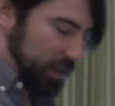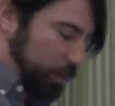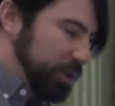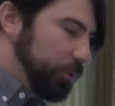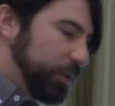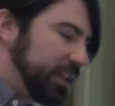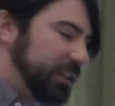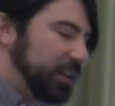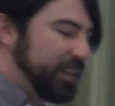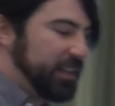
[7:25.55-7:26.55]
when you
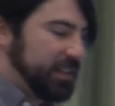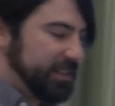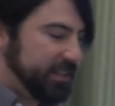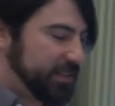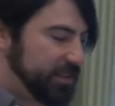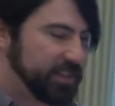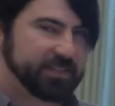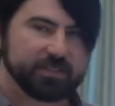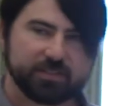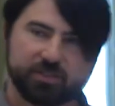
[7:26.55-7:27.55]
really look at this,
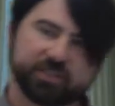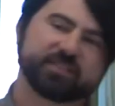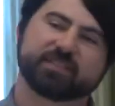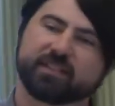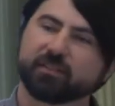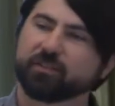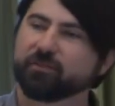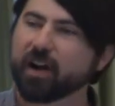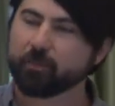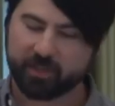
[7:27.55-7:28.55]
this is just a single
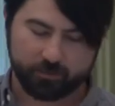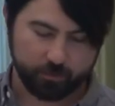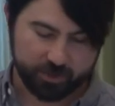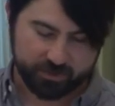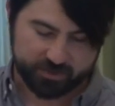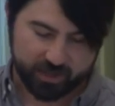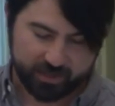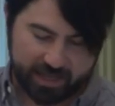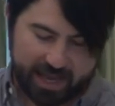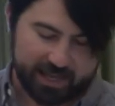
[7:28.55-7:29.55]
environment. When you
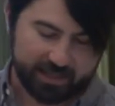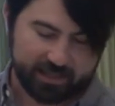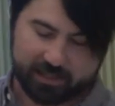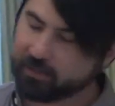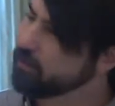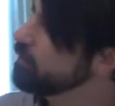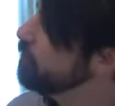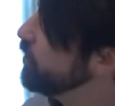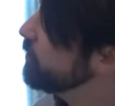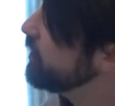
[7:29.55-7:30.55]
start adding in
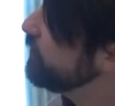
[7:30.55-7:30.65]
multiple